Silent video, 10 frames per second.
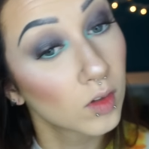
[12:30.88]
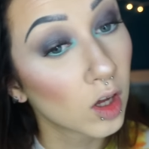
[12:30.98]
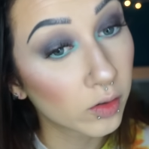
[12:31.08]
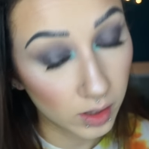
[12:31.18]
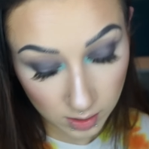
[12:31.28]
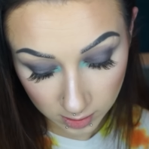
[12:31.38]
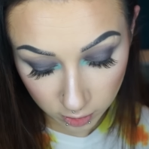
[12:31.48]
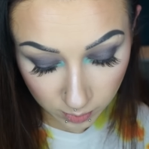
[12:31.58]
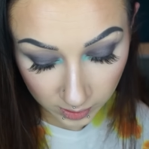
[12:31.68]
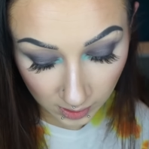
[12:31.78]
Okay, I
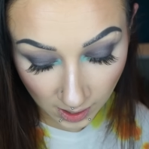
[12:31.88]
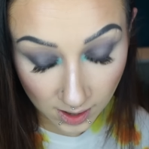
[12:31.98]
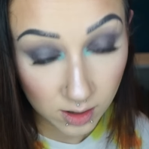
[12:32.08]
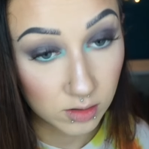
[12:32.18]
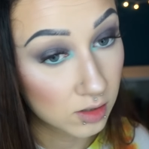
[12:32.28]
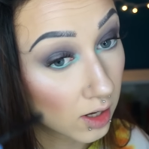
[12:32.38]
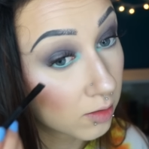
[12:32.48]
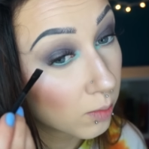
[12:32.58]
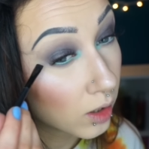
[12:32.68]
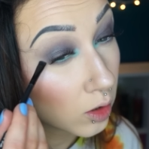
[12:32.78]
hear my cat outside
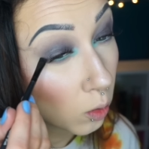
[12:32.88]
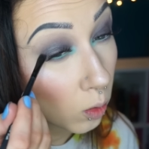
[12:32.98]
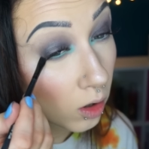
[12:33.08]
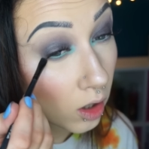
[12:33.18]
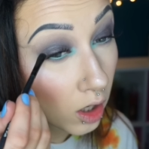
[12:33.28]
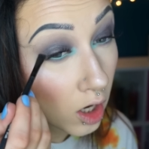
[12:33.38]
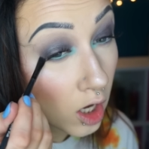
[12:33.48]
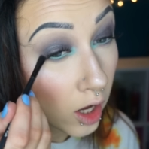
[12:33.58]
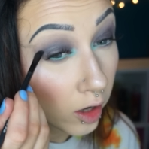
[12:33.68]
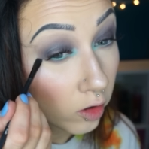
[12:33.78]
of my door
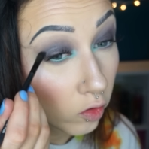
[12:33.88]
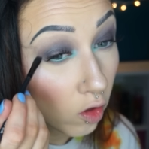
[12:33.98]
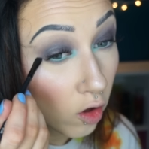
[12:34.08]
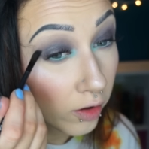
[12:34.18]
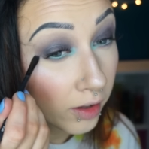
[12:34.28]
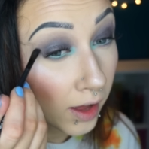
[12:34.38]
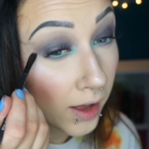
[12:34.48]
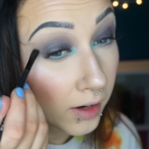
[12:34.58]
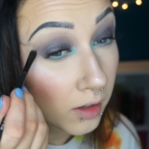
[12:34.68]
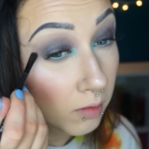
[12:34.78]
clawing
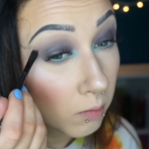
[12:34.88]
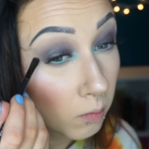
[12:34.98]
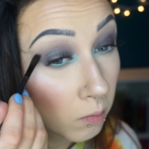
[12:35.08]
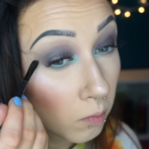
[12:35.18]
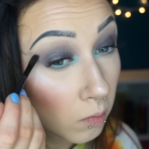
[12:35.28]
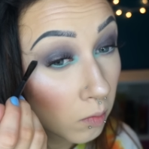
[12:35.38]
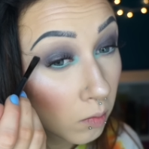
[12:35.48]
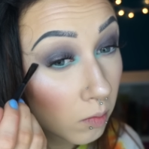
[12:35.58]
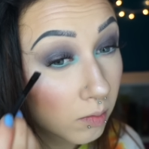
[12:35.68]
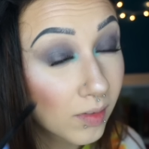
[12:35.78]
at it.
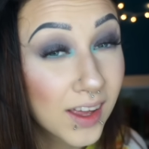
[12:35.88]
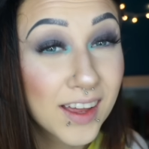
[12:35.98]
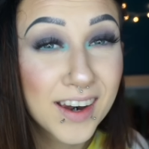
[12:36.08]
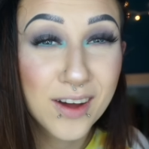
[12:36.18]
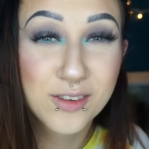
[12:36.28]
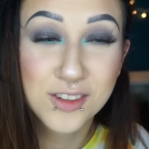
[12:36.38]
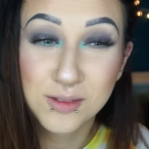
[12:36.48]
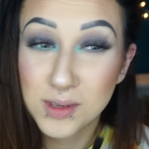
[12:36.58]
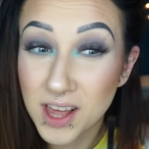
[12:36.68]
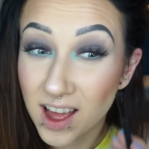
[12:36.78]
And now she's
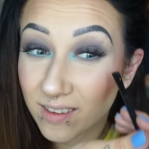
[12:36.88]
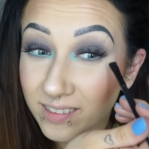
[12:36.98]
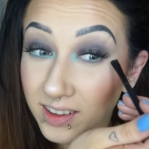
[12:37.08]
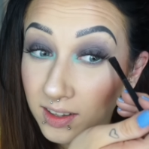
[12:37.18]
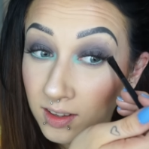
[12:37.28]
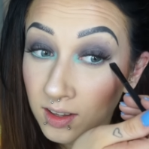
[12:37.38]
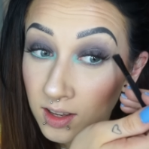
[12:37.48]
meowing.